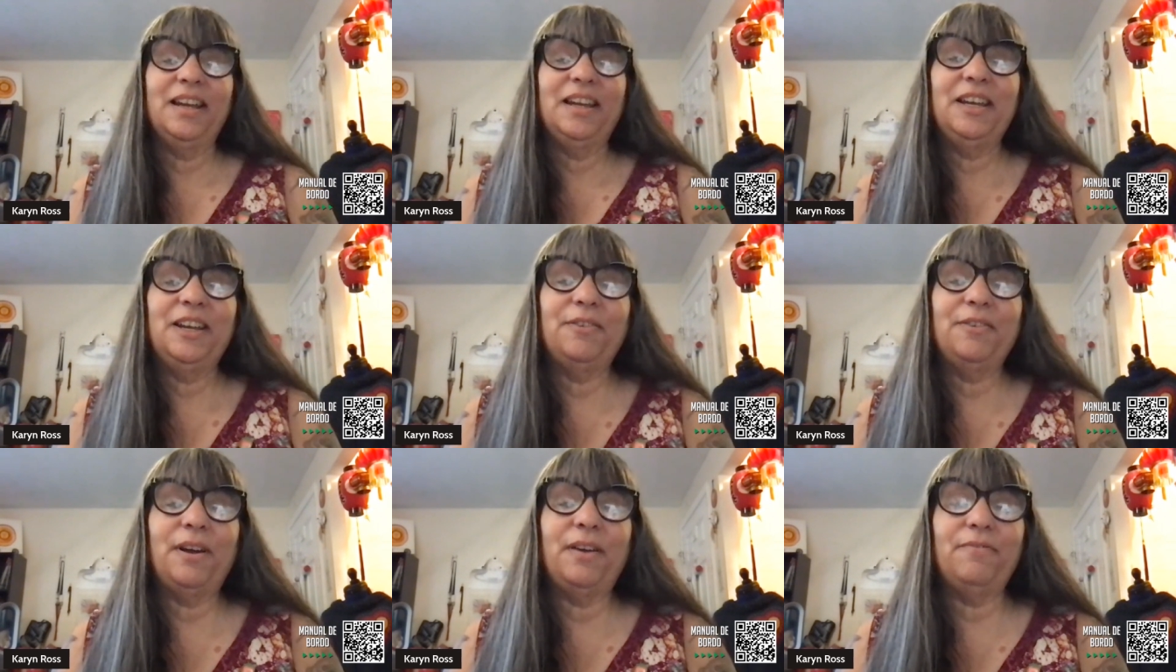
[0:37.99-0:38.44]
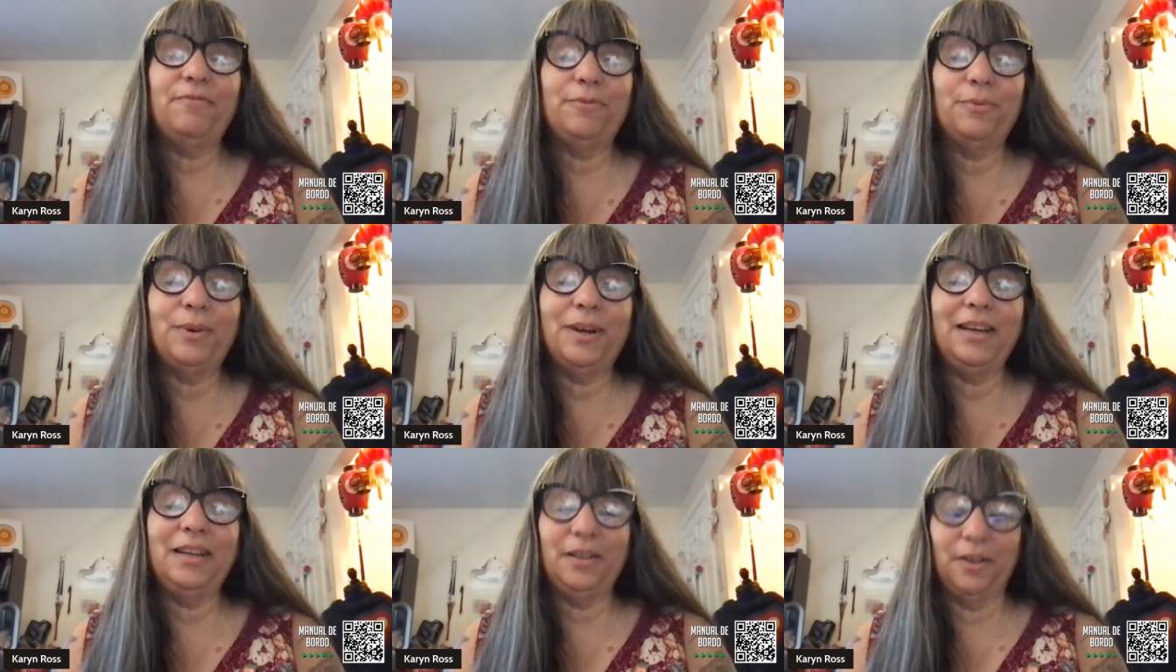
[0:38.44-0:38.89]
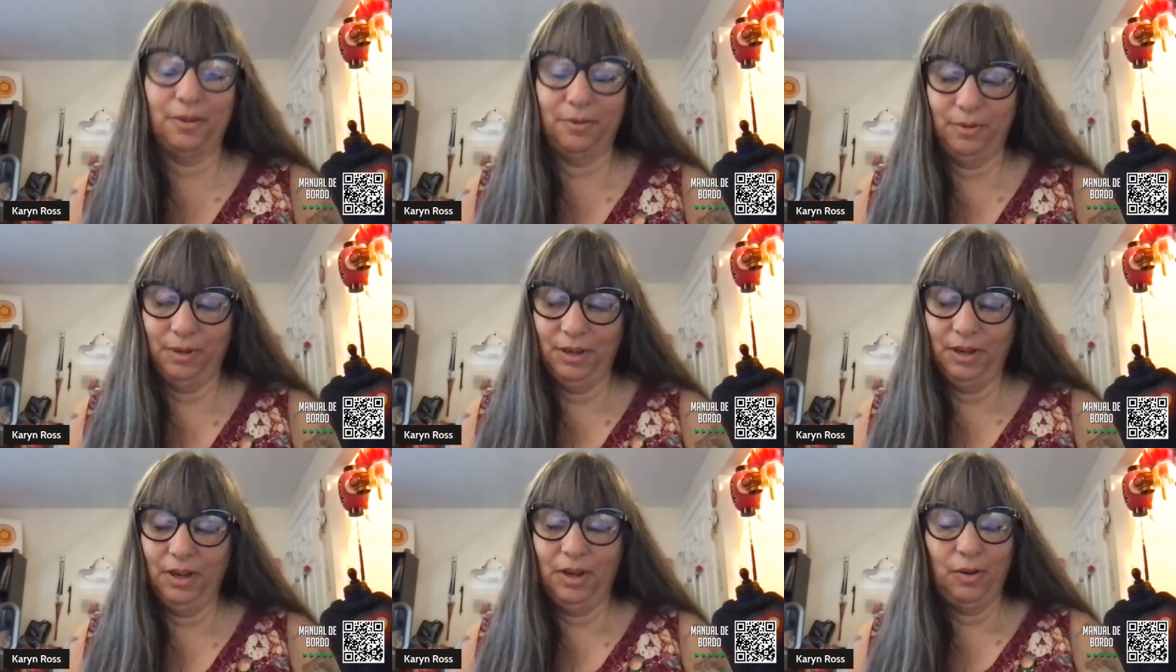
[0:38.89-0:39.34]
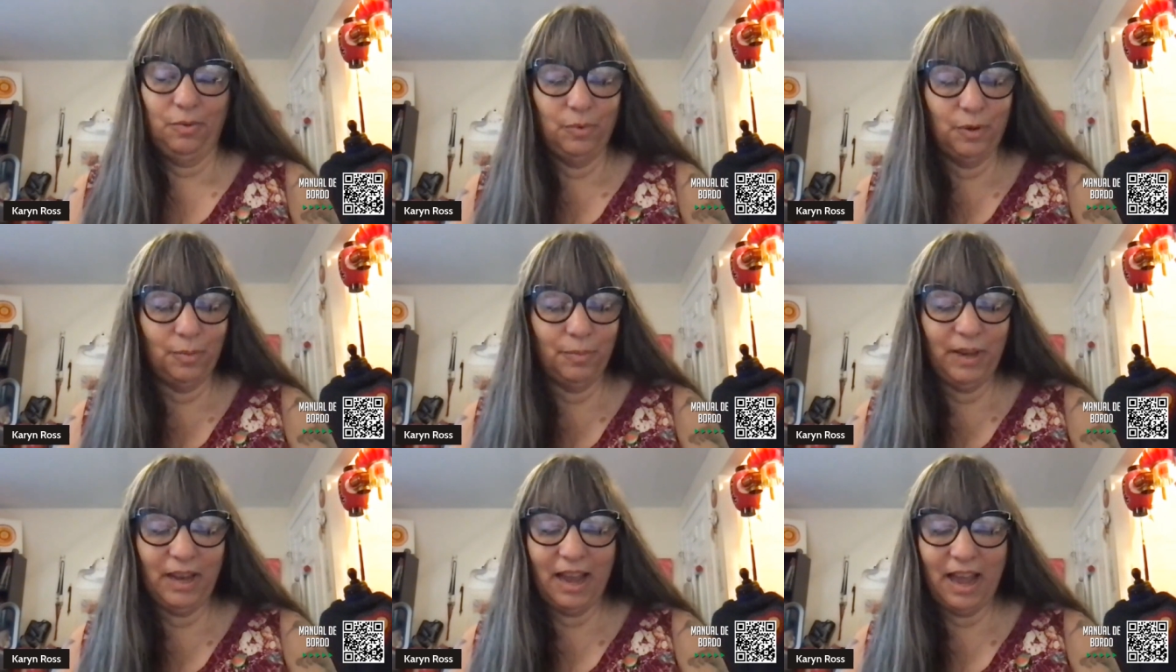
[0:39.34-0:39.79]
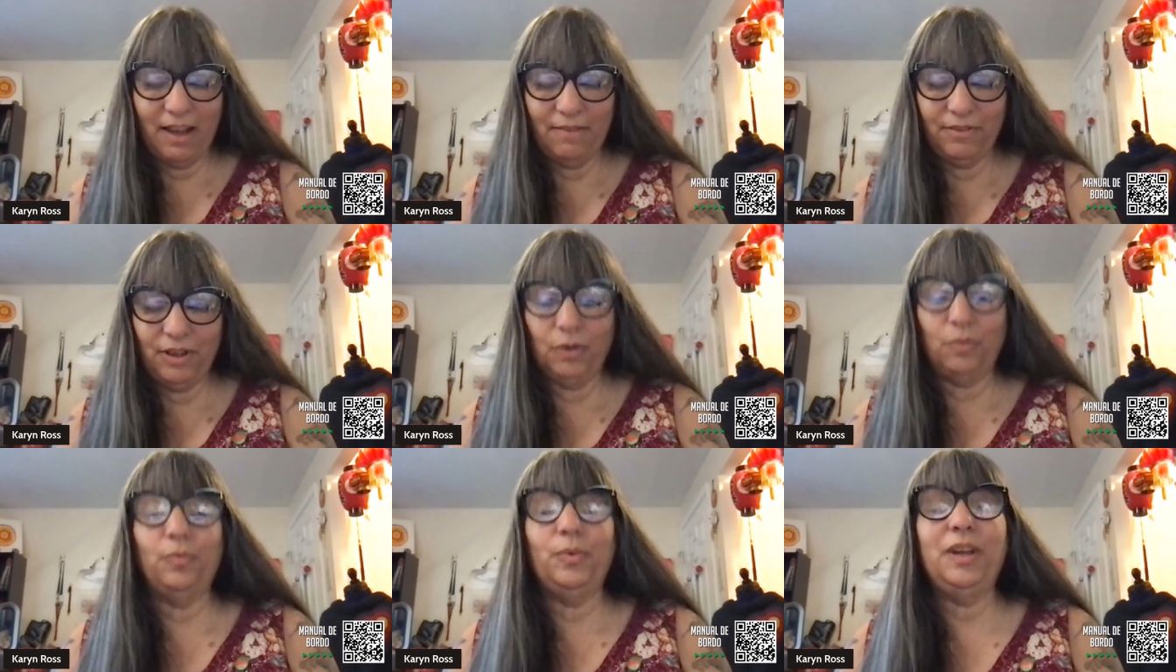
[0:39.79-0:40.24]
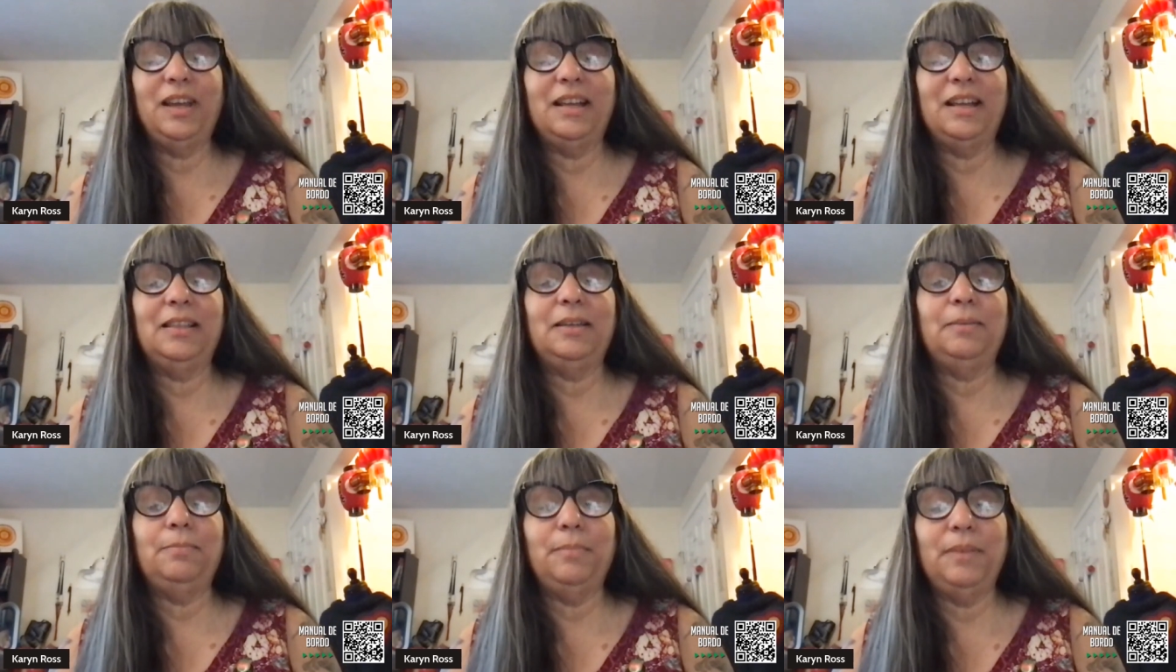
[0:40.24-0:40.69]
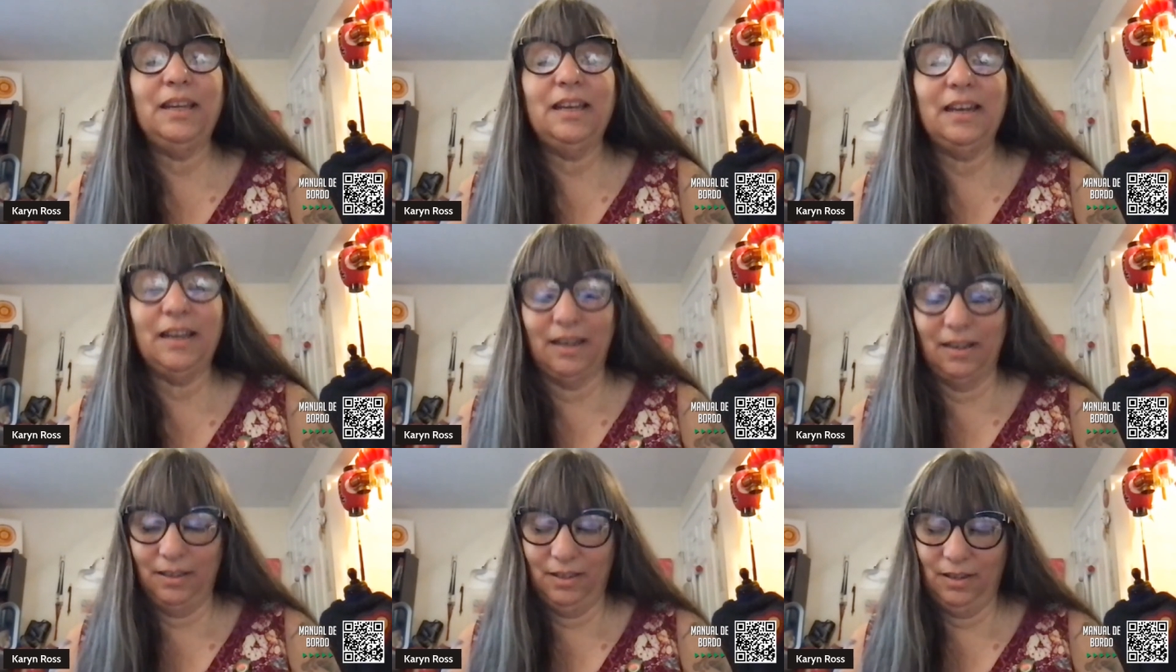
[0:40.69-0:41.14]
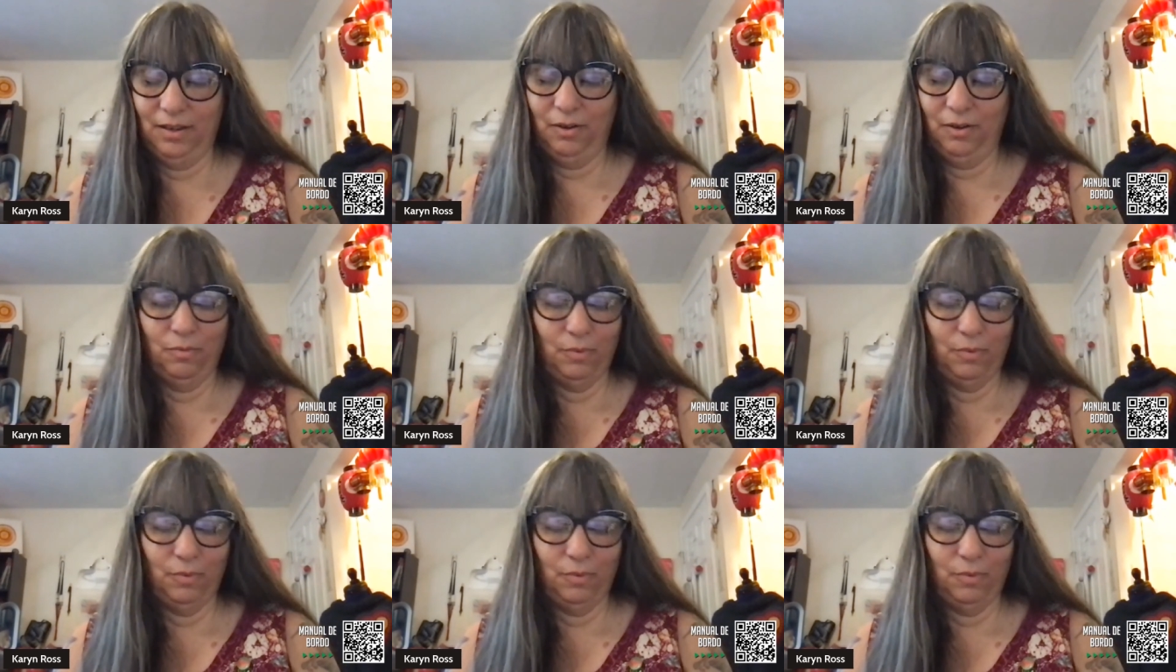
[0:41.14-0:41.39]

Here at Voitto, we'll be having weekly meetings